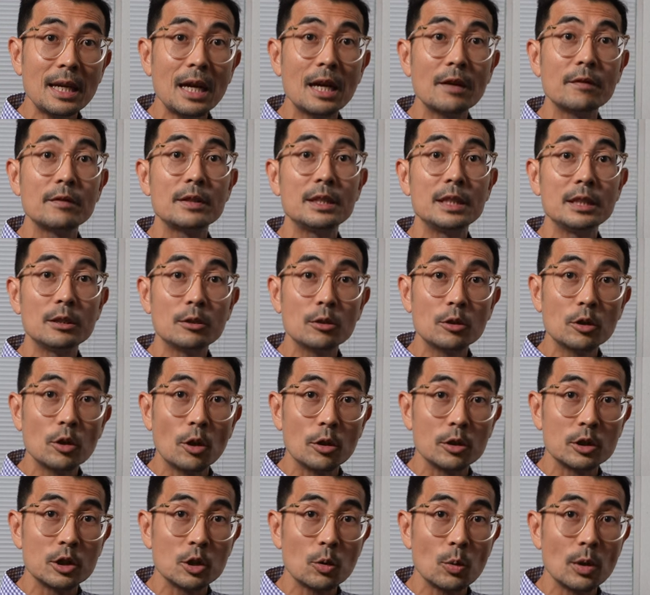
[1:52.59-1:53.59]
have legal
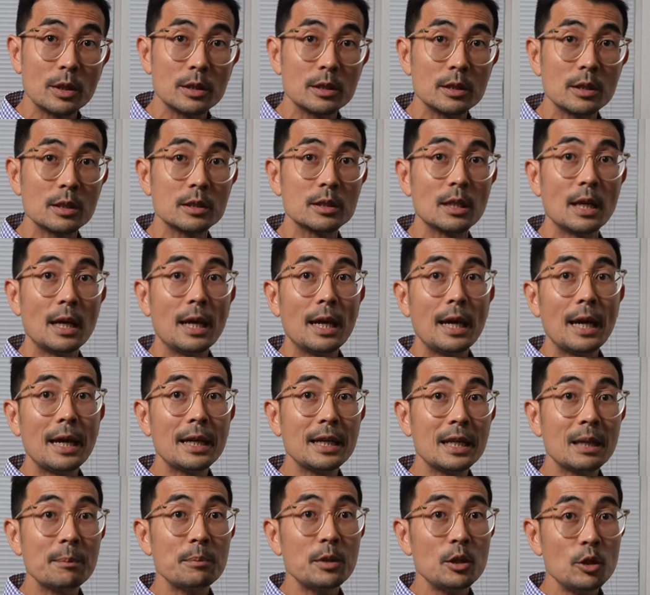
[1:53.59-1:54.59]
consequences
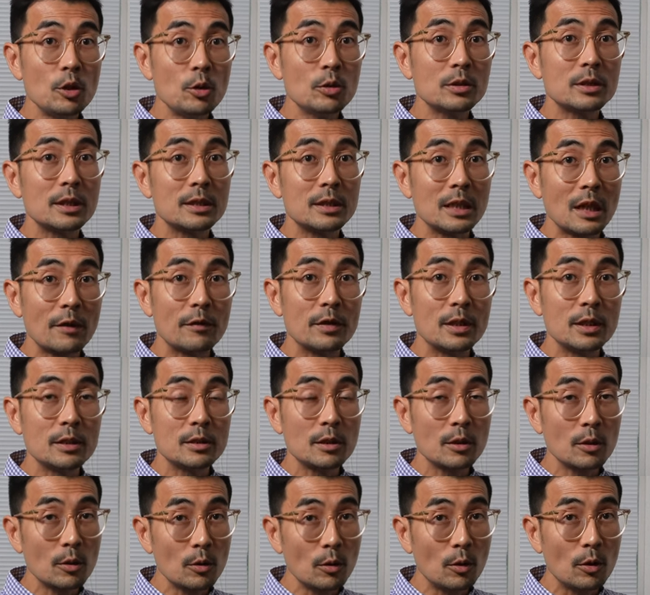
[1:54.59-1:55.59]
and can be used as
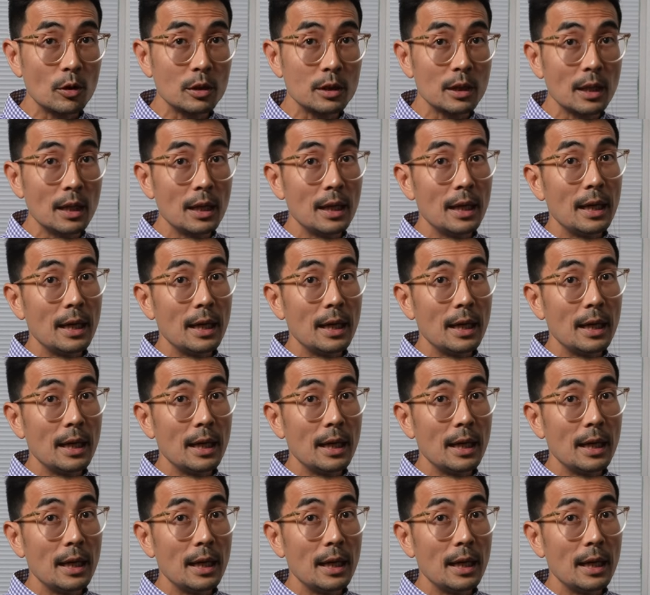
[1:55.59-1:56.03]
evidence in court.